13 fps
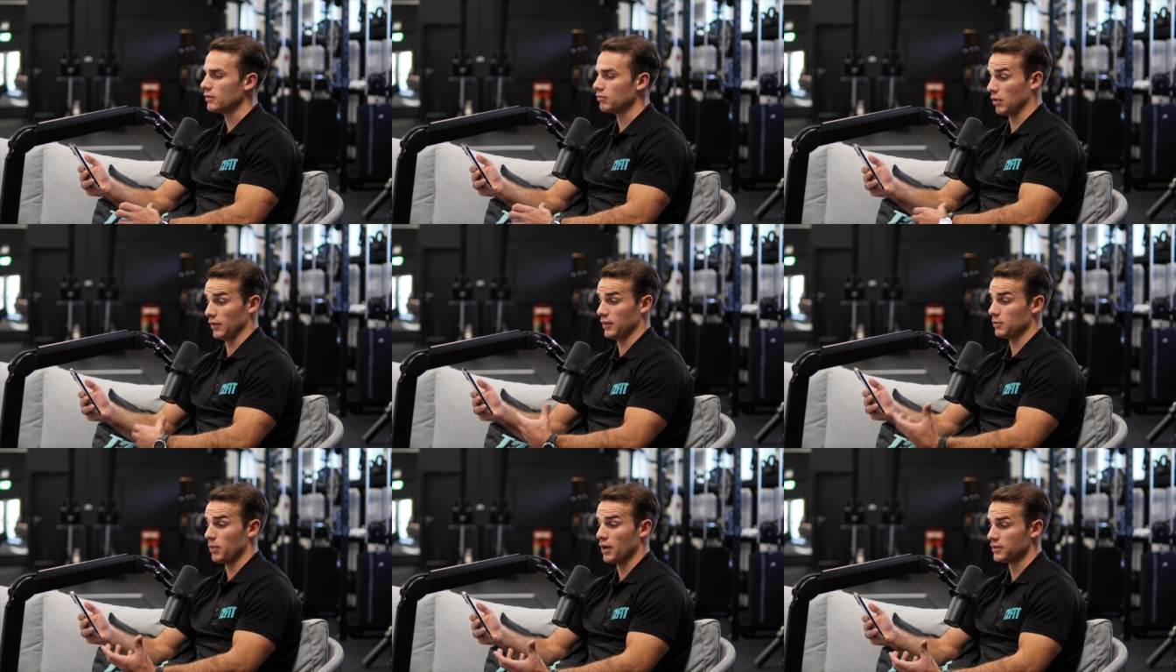Like
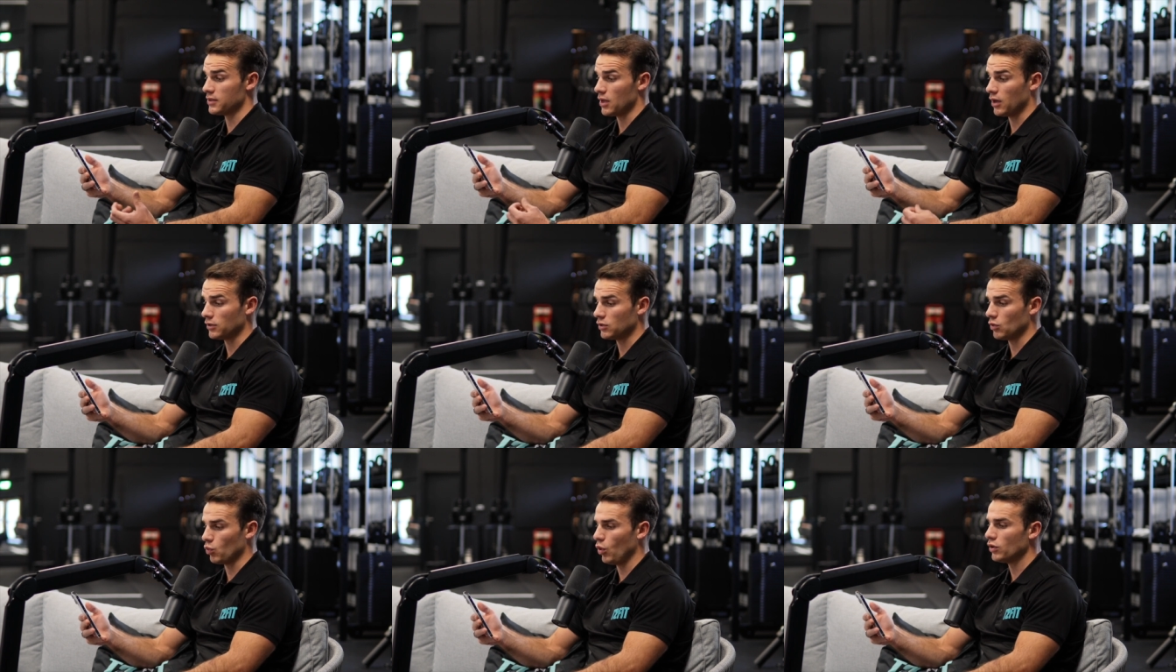this person's
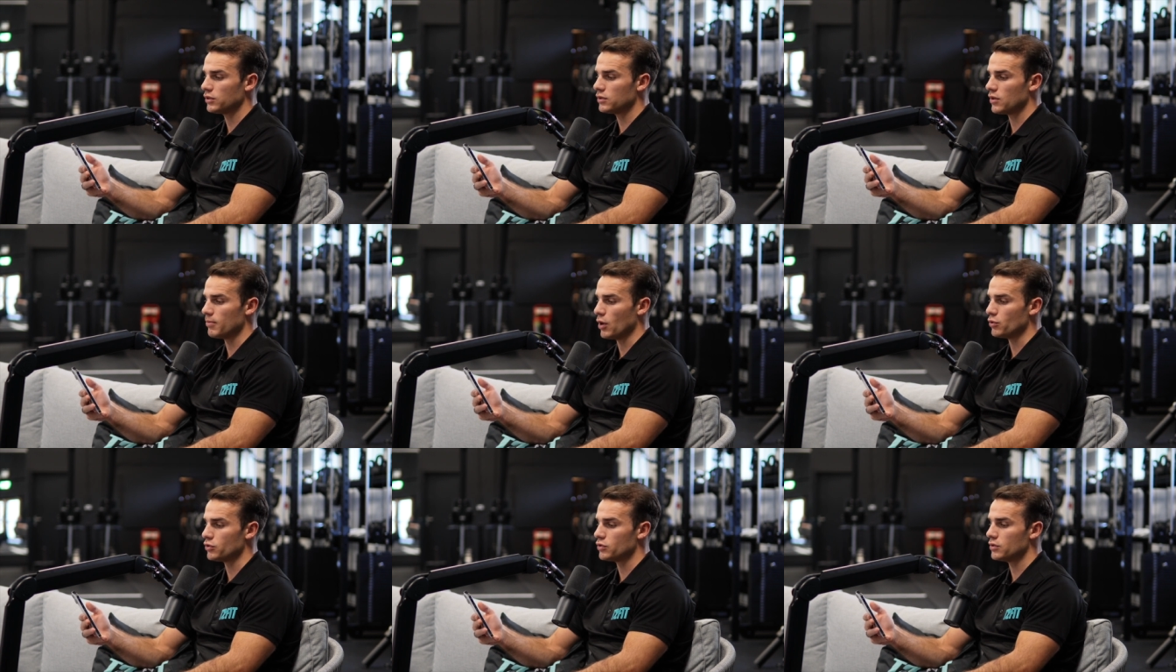asked, what's the
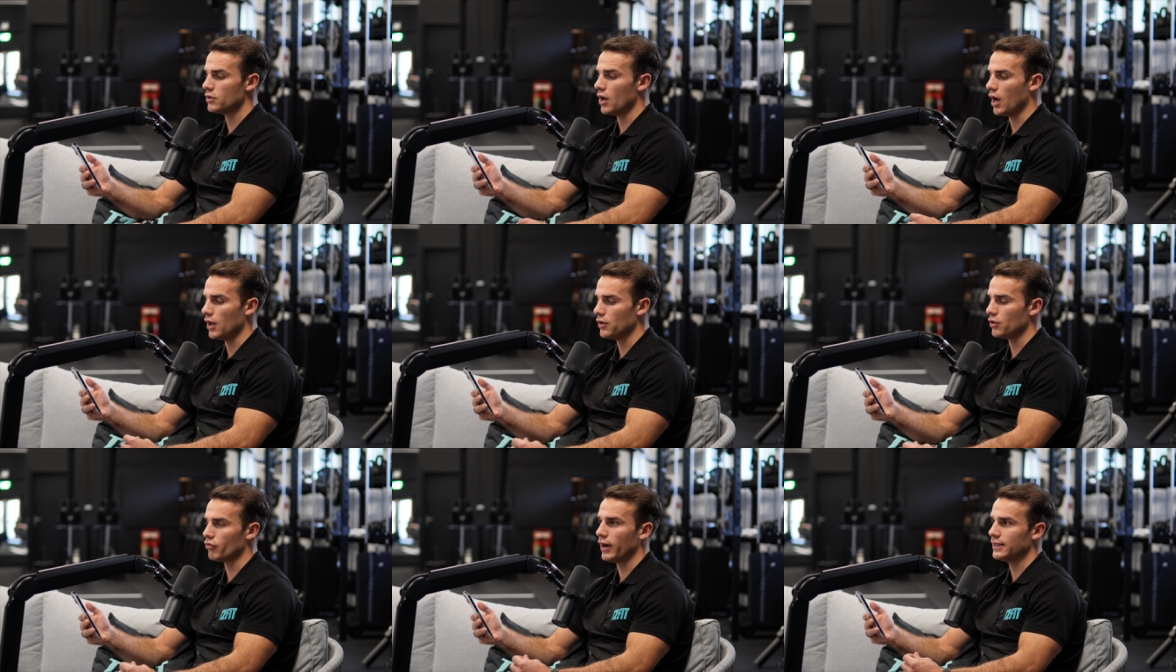most
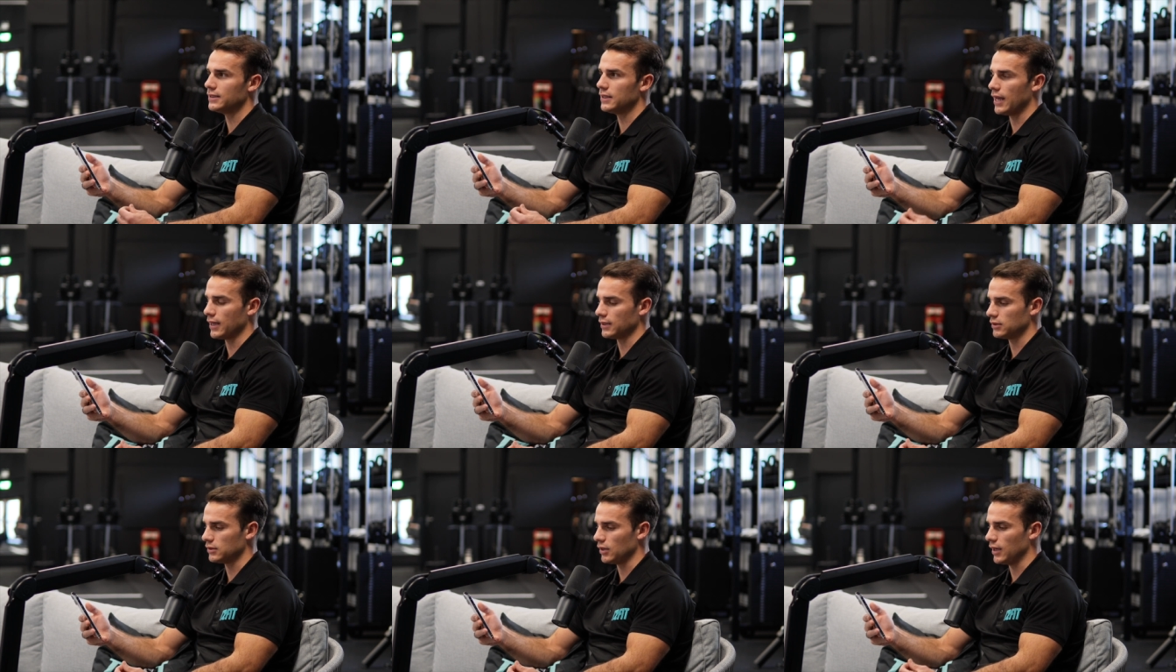underrated
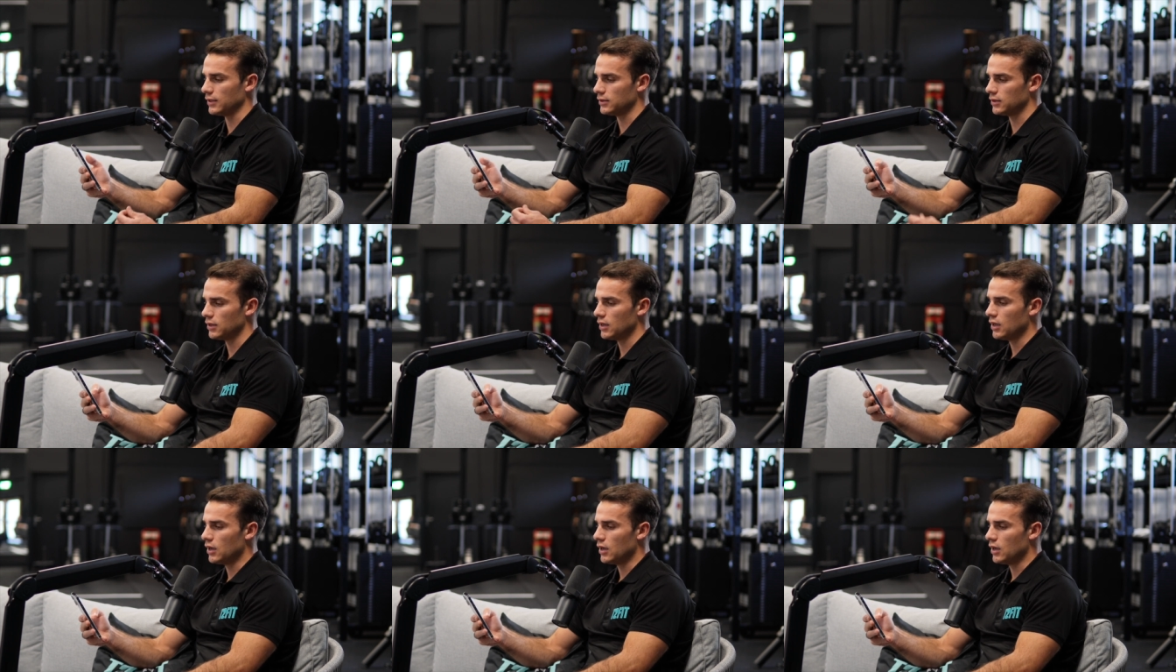exercise?